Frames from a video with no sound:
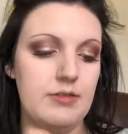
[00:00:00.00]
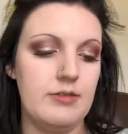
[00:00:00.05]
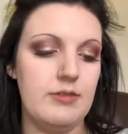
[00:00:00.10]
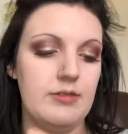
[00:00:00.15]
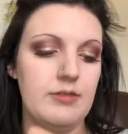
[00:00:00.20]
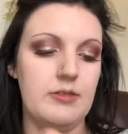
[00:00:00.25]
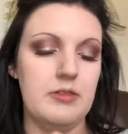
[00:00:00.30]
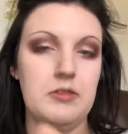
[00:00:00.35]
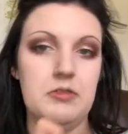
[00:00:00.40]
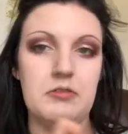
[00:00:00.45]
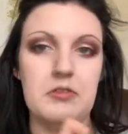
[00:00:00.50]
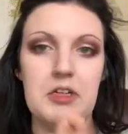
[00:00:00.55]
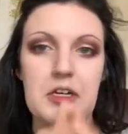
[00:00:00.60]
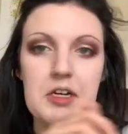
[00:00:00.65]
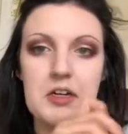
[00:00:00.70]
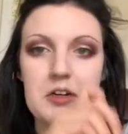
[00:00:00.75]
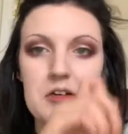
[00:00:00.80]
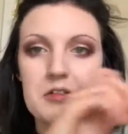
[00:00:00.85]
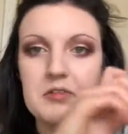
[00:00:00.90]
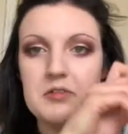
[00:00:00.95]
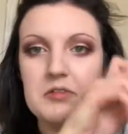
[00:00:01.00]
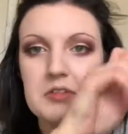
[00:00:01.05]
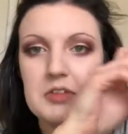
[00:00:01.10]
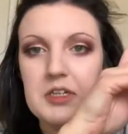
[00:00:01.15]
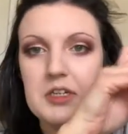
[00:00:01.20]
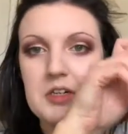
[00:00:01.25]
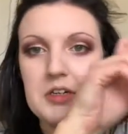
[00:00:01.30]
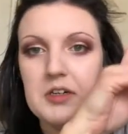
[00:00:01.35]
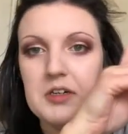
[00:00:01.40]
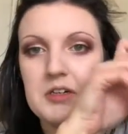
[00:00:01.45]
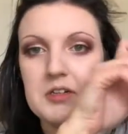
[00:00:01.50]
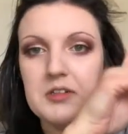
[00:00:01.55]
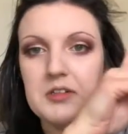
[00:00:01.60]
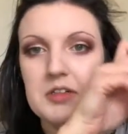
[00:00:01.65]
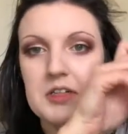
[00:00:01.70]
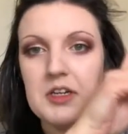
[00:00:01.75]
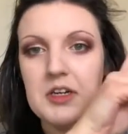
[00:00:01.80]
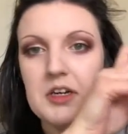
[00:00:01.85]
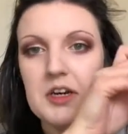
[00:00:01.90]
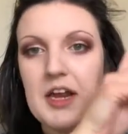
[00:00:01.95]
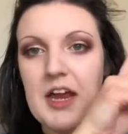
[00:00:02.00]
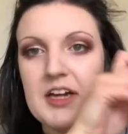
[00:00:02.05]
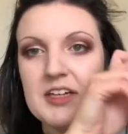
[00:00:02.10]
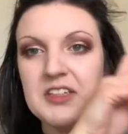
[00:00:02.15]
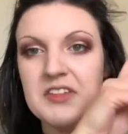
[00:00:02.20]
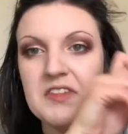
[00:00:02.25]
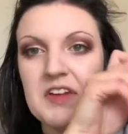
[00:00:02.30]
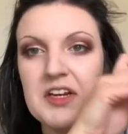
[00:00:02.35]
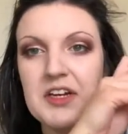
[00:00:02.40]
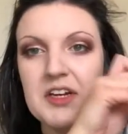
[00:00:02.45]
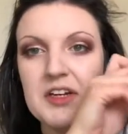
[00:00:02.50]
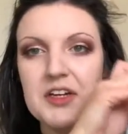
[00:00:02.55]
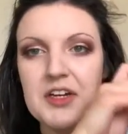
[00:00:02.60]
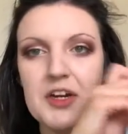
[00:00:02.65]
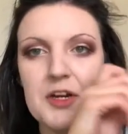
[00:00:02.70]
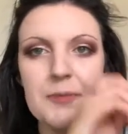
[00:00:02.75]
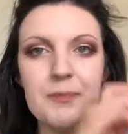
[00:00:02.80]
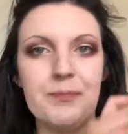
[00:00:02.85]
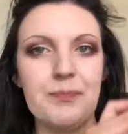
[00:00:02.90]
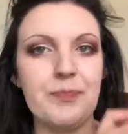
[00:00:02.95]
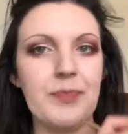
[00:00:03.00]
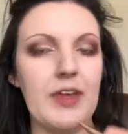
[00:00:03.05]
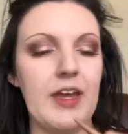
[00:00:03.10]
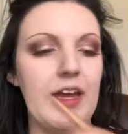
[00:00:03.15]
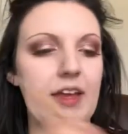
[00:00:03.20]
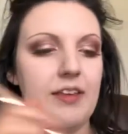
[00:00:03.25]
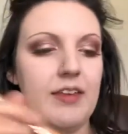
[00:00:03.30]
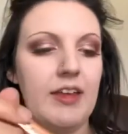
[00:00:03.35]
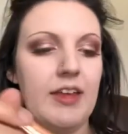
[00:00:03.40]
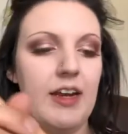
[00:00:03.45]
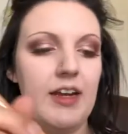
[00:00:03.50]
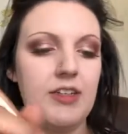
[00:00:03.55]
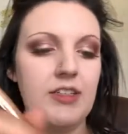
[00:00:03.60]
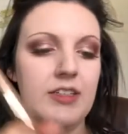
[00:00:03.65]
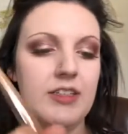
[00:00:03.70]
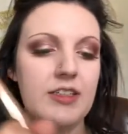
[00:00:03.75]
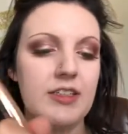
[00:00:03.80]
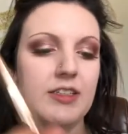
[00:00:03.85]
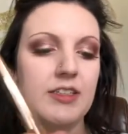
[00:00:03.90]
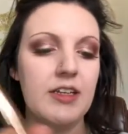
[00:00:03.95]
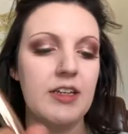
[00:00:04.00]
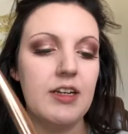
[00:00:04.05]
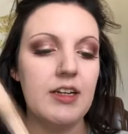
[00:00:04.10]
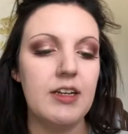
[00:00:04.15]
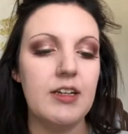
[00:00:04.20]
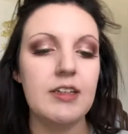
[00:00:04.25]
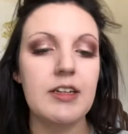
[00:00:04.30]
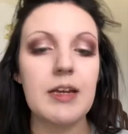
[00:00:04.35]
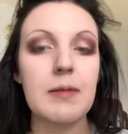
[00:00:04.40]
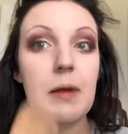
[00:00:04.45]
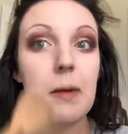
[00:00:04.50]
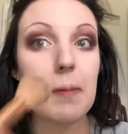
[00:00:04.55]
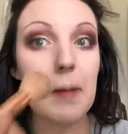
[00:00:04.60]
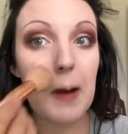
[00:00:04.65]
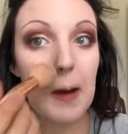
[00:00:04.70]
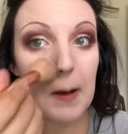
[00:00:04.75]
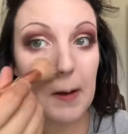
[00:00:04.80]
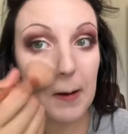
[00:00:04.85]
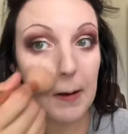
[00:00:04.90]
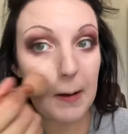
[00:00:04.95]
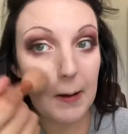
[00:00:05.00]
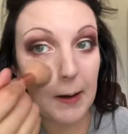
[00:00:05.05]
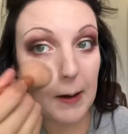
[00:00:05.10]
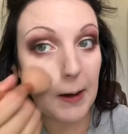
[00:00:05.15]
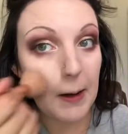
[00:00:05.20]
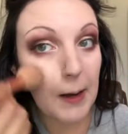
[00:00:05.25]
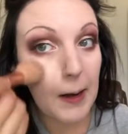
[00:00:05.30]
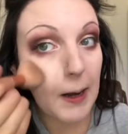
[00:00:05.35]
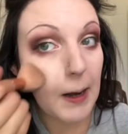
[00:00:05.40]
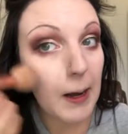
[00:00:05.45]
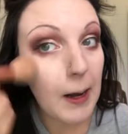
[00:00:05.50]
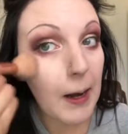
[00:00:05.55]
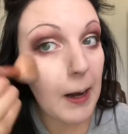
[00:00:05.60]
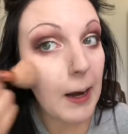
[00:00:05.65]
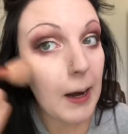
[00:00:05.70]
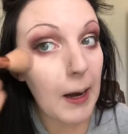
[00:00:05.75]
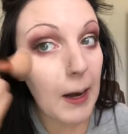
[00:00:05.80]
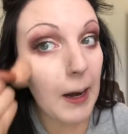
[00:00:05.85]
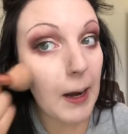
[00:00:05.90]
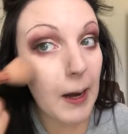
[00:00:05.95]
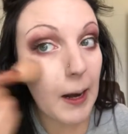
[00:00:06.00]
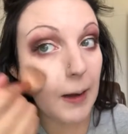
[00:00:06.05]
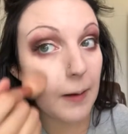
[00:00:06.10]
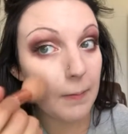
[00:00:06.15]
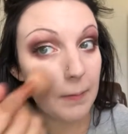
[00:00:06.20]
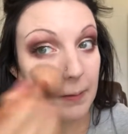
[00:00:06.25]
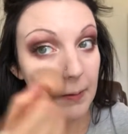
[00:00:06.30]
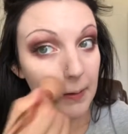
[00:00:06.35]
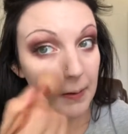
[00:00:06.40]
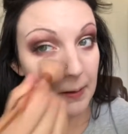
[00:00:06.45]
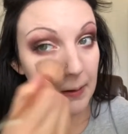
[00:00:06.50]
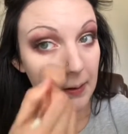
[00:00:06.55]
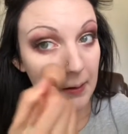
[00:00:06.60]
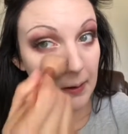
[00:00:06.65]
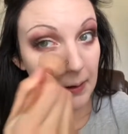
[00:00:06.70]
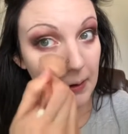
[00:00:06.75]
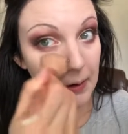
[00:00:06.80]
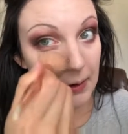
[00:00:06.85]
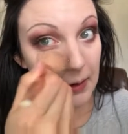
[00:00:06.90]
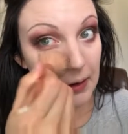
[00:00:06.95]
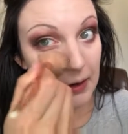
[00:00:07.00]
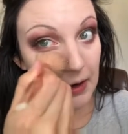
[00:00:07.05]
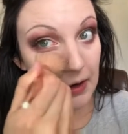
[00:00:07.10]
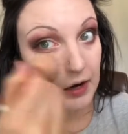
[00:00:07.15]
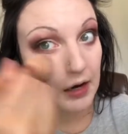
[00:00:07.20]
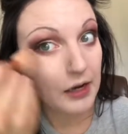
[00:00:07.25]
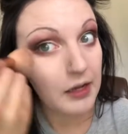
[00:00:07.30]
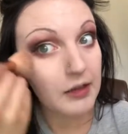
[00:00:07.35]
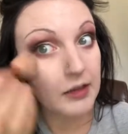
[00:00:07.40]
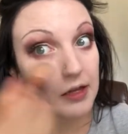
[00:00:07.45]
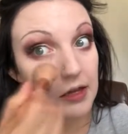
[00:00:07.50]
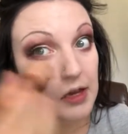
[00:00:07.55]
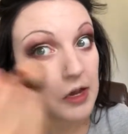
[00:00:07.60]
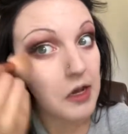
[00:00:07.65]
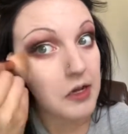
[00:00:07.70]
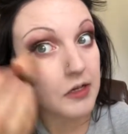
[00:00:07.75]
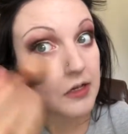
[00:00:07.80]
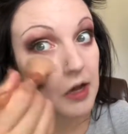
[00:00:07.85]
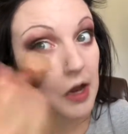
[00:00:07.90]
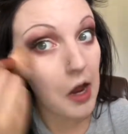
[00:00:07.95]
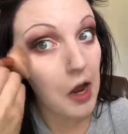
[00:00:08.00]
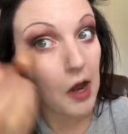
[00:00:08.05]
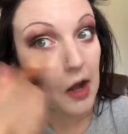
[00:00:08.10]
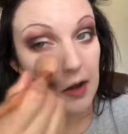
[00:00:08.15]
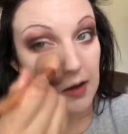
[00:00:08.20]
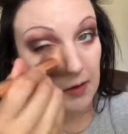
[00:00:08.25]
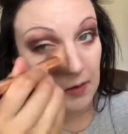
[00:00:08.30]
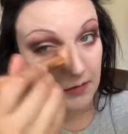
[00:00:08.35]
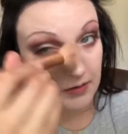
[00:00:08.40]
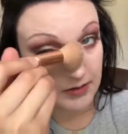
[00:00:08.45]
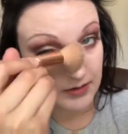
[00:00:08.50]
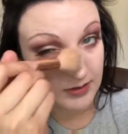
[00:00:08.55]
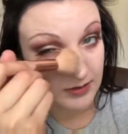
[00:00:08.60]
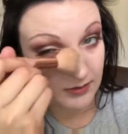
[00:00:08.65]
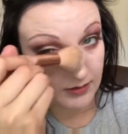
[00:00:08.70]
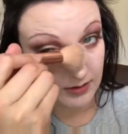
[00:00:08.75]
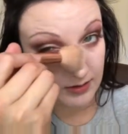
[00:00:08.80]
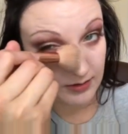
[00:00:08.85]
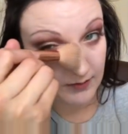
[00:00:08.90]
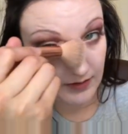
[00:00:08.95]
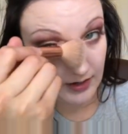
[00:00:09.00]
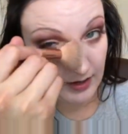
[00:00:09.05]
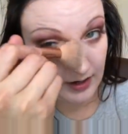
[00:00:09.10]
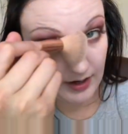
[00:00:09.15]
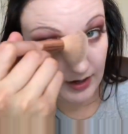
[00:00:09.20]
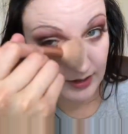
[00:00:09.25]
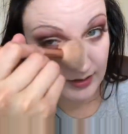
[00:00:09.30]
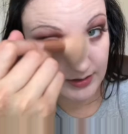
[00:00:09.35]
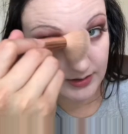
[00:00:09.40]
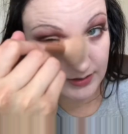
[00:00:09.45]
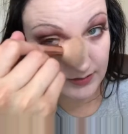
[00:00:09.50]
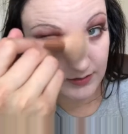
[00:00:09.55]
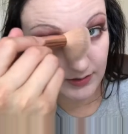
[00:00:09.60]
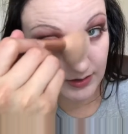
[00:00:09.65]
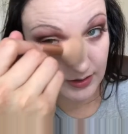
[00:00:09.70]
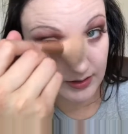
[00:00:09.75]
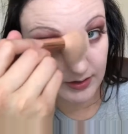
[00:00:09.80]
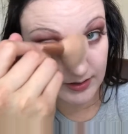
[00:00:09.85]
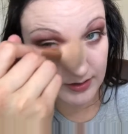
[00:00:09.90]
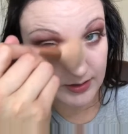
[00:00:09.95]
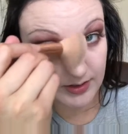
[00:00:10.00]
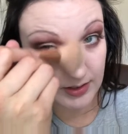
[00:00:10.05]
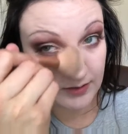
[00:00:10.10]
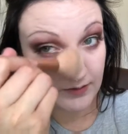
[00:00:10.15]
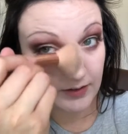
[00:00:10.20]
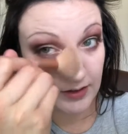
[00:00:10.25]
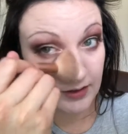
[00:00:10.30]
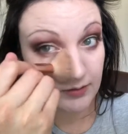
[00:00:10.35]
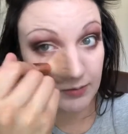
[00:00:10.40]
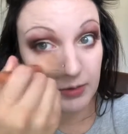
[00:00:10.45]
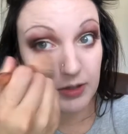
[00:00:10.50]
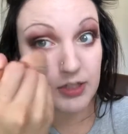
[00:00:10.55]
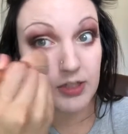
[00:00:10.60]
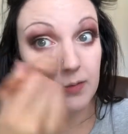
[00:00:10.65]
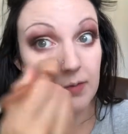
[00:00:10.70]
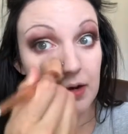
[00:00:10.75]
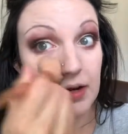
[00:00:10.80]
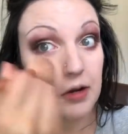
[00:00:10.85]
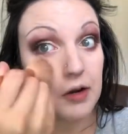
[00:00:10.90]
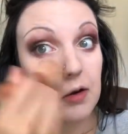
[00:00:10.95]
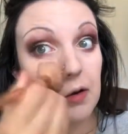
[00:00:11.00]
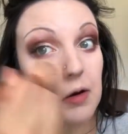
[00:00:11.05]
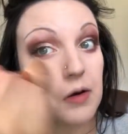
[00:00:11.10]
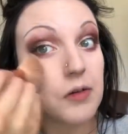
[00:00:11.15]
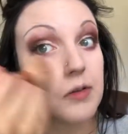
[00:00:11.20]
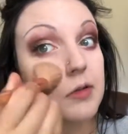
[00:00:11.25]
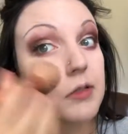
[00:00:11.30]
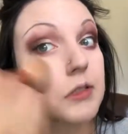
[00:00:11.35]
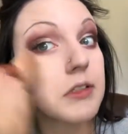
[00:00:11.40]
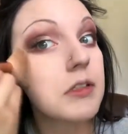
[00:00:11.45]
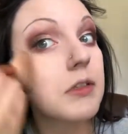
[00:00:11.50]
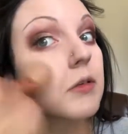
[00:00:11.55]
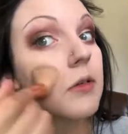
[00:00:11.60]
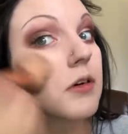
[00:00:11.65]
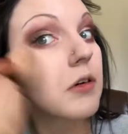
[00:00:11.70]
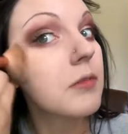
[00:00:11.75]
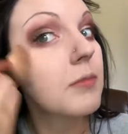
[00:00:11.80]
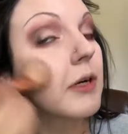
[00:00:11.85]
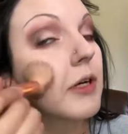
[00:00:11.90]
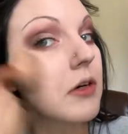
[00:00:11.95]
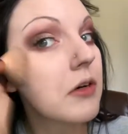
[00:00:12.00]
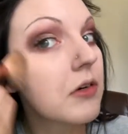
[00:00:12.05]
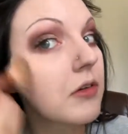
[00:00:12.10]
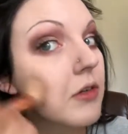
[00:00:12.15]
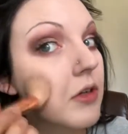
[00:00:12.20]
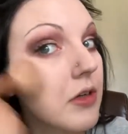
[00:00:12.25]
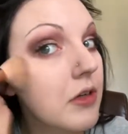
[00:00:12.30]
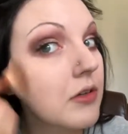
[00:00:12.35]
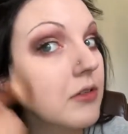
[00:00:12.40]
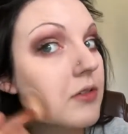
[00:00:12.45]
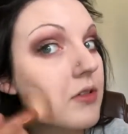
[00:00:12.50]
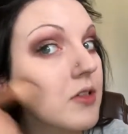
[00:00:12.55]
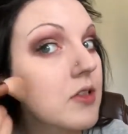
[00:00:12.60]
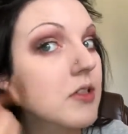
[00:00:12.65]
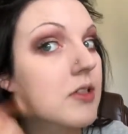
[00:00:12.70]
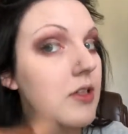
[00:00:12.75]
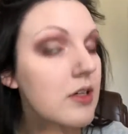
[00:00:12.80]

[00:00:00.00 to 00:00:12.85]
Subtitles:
Well, here, we'll get it activated, you know. And then I just take my powder and put it like this. I do always do under my eyes first and my bridge of my nose, well, my whole nose.